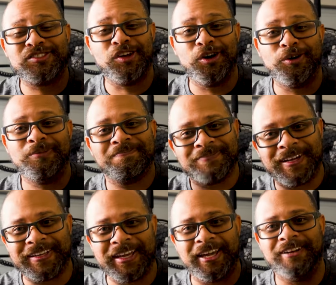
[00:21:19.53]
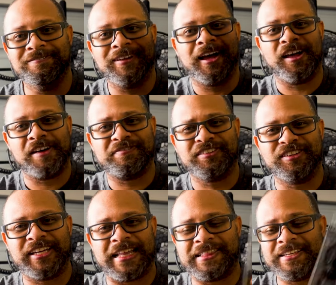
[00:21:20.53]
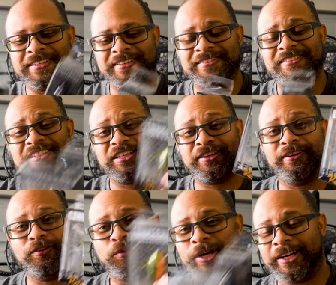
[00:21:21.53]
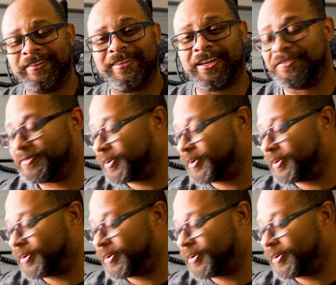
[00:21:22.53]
So again, I'll have to look at these and see what it is I can